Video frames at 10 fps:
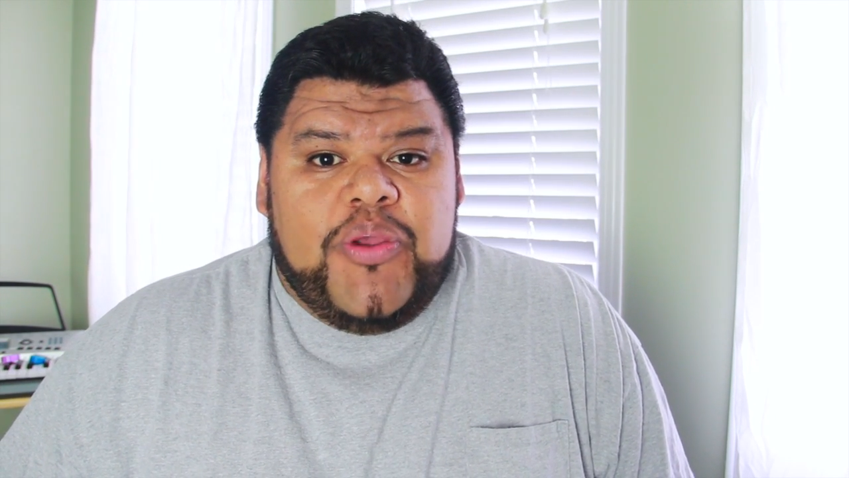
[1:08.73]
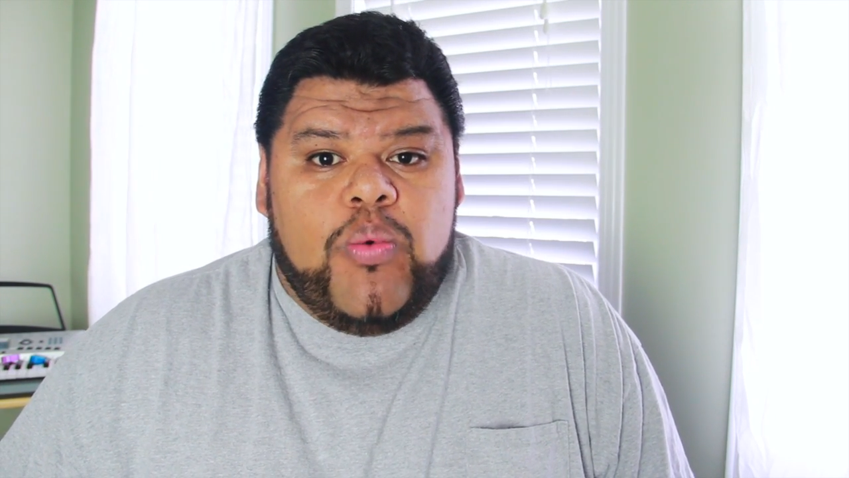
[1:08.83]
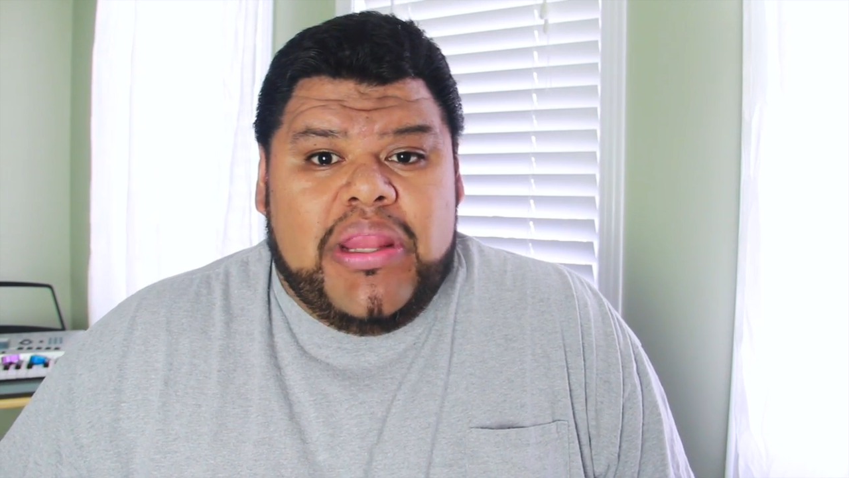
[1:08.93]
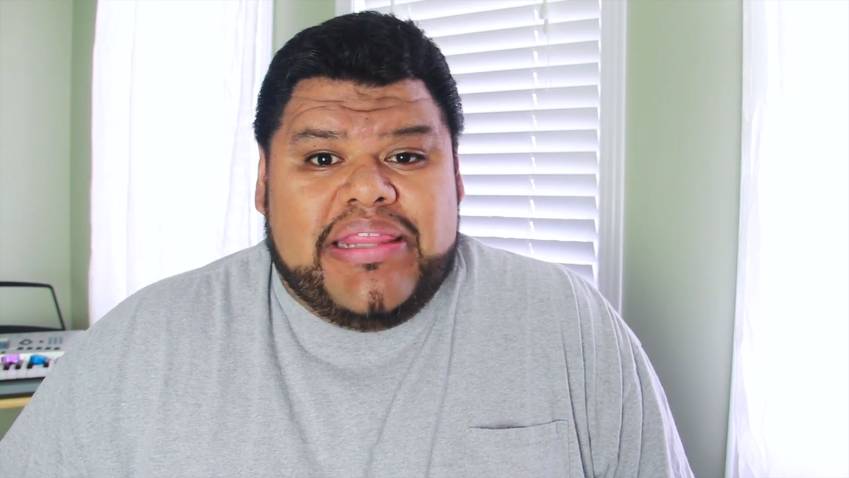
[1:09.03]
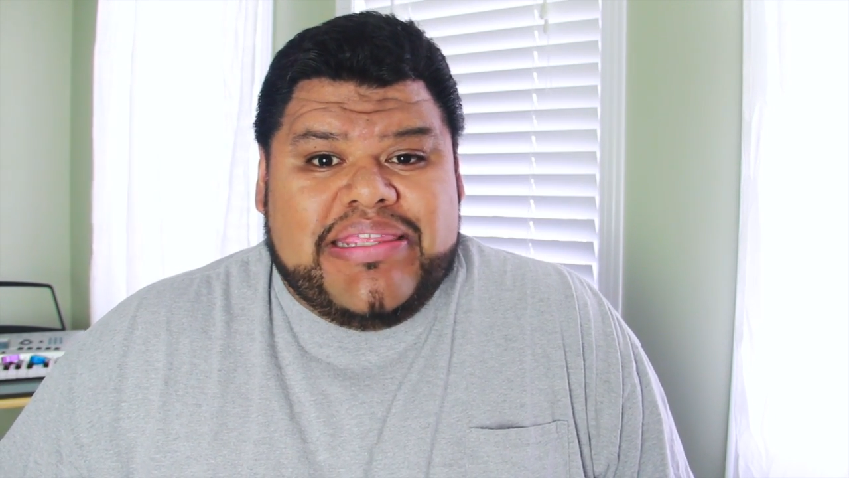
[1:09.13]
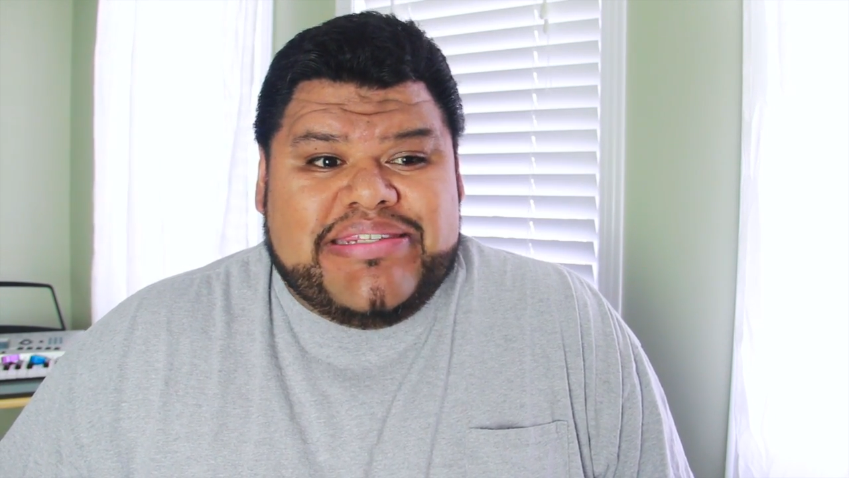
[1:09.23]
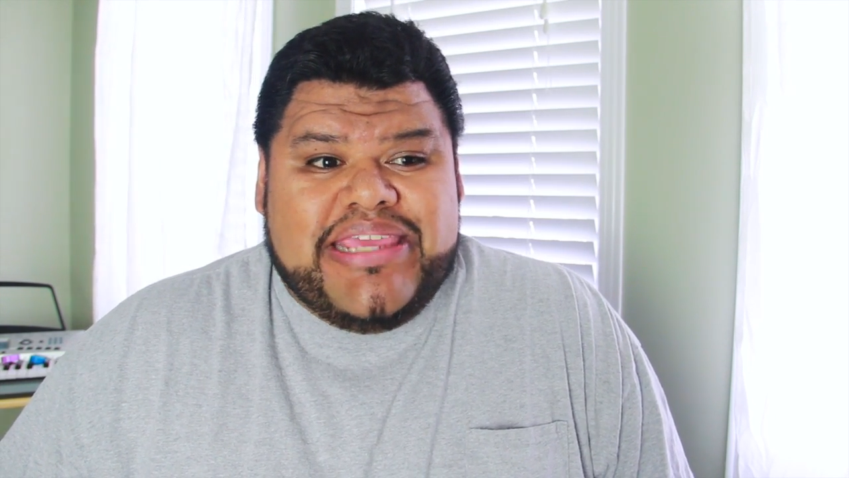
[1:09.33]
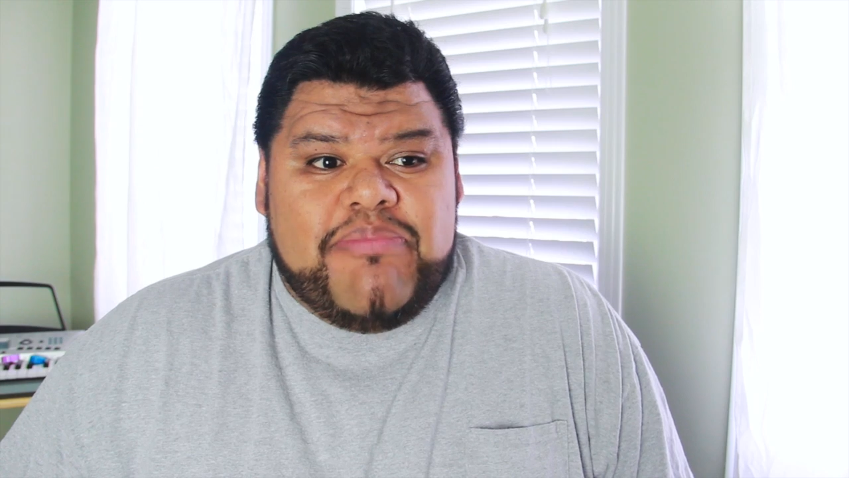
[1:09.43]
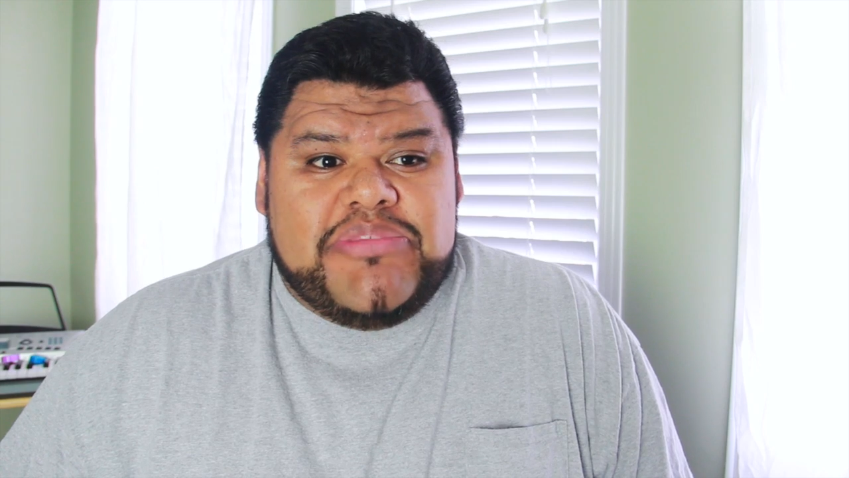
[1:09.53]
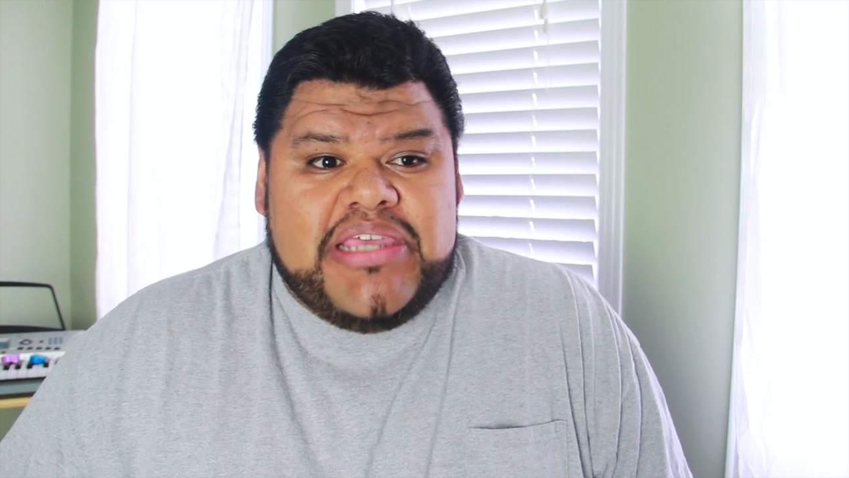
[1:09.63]
while at the
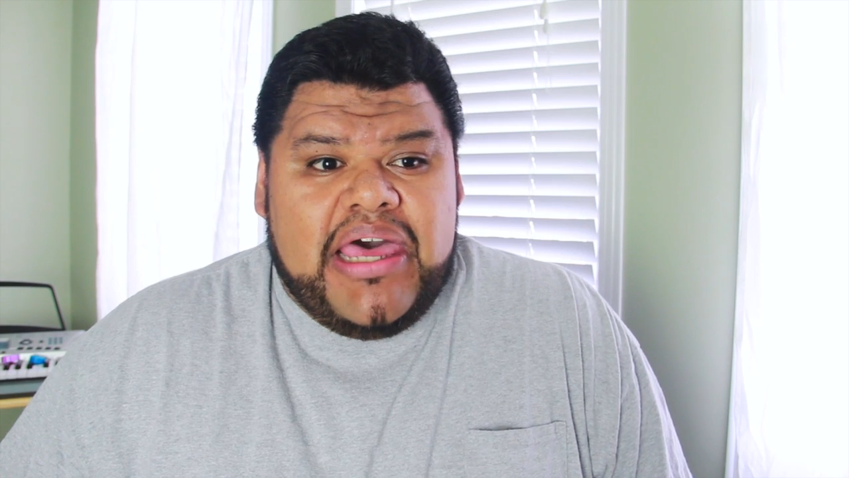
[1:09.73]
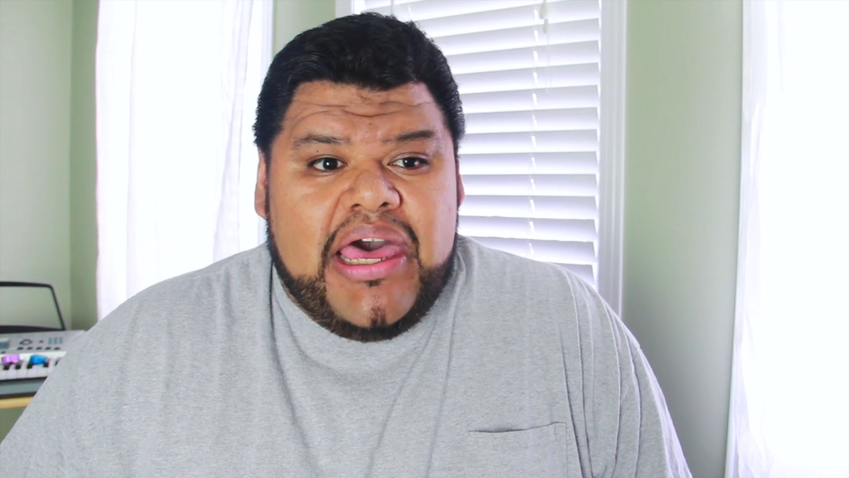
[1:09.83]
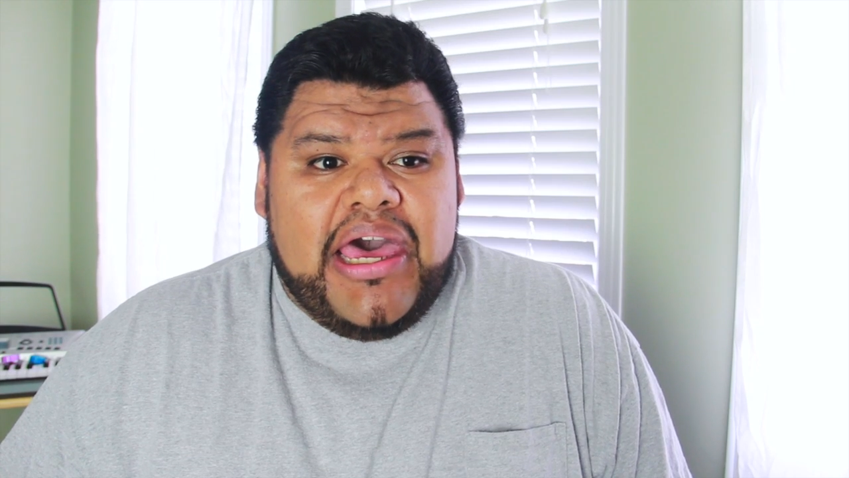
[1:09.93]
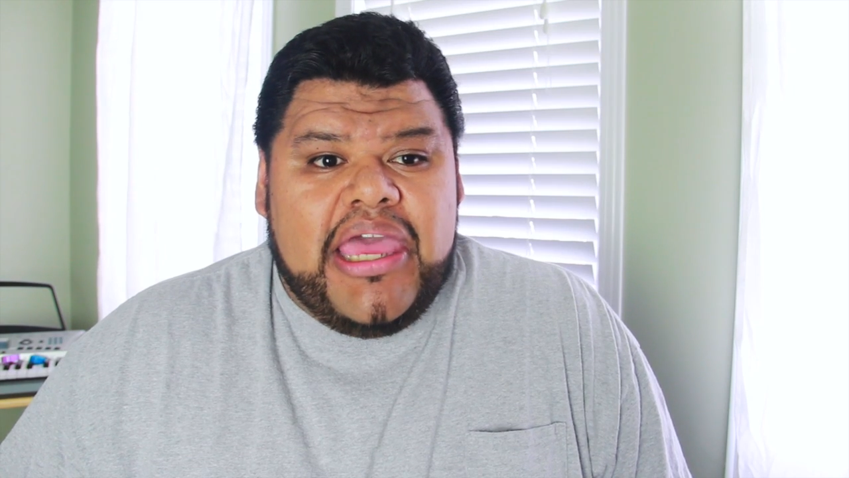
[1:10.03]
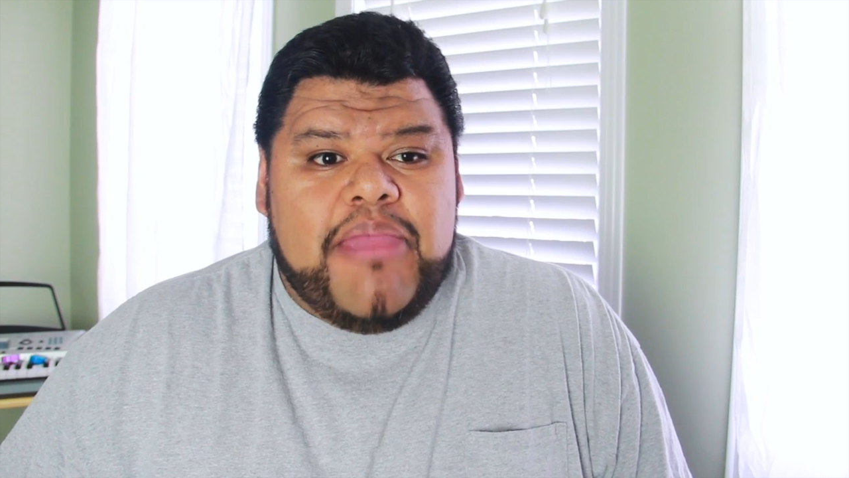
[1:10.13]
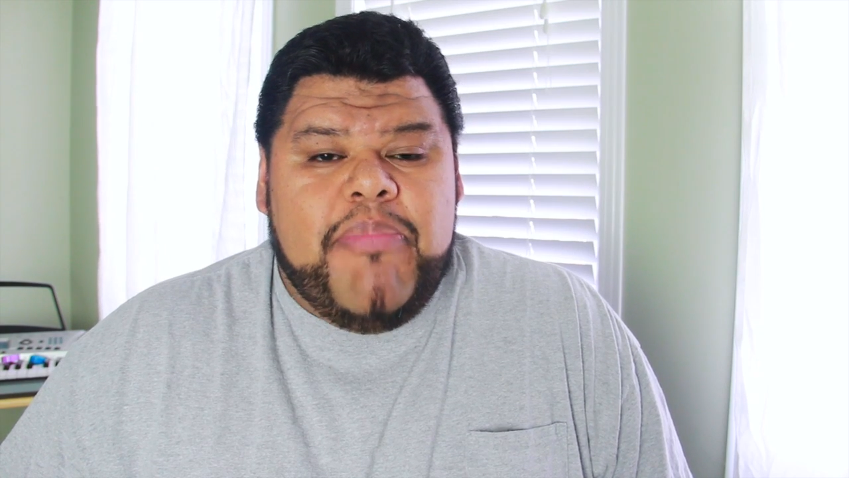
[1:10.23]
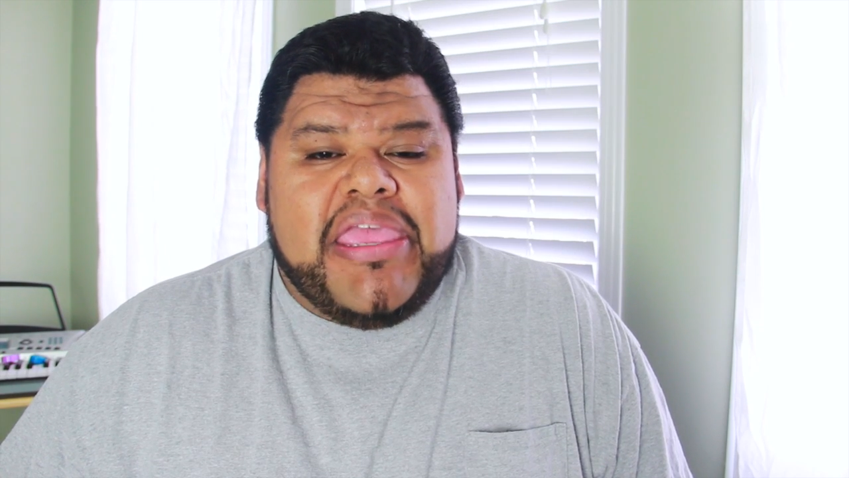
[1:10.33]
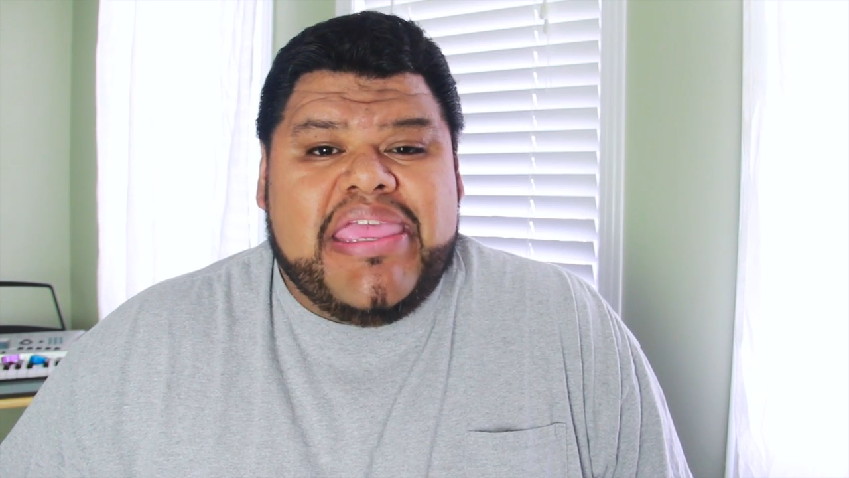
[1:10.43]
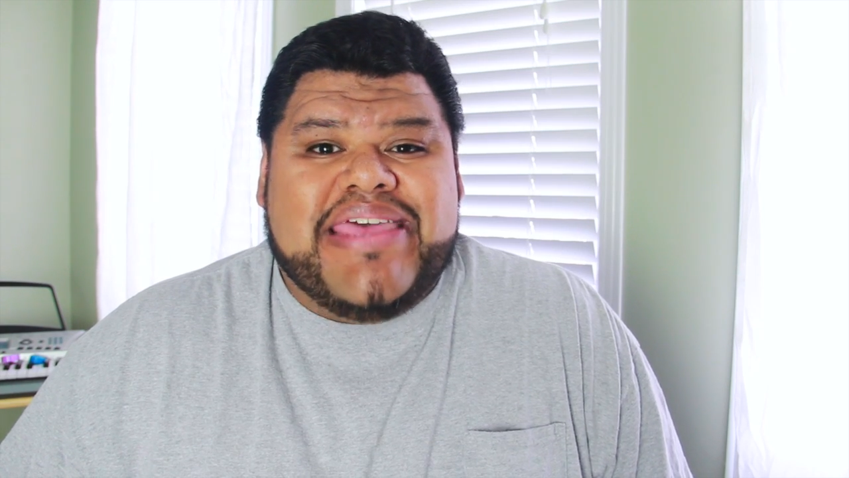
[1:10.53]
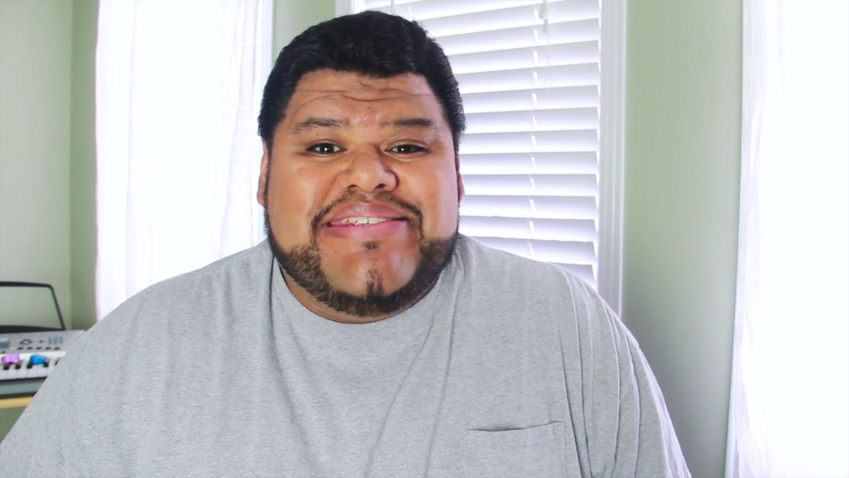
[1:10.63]
same time making a